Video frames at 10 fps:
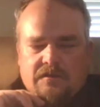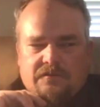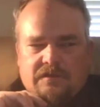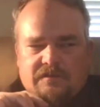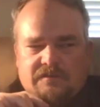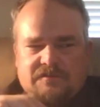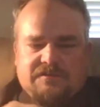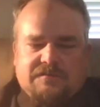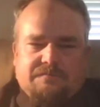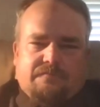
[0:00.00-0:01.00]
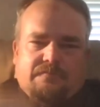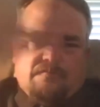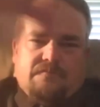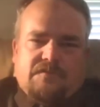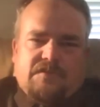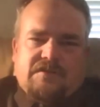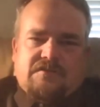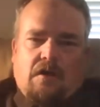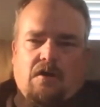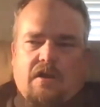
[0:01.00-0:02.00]
These
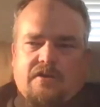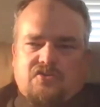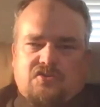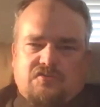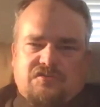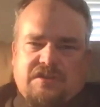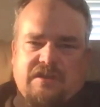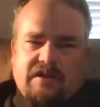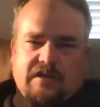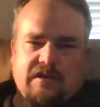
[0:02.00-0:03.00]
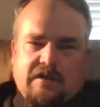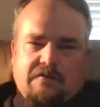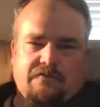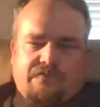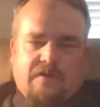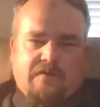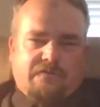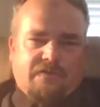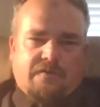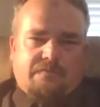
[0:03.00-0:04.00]
arcs you see
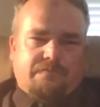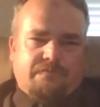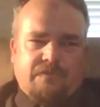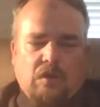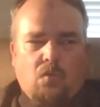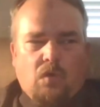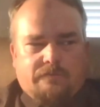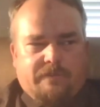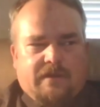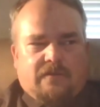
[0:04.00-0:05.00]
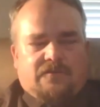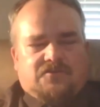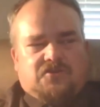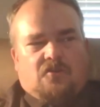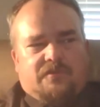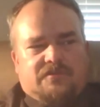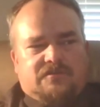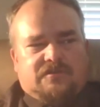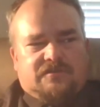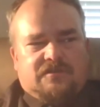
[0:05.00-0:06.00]
one minute the
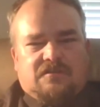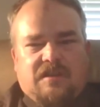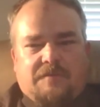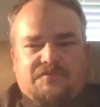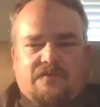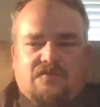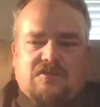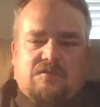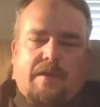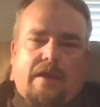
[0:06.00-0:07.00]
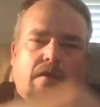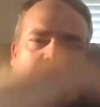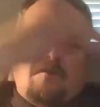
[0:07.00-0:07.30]
psalmist is in the depths of despair,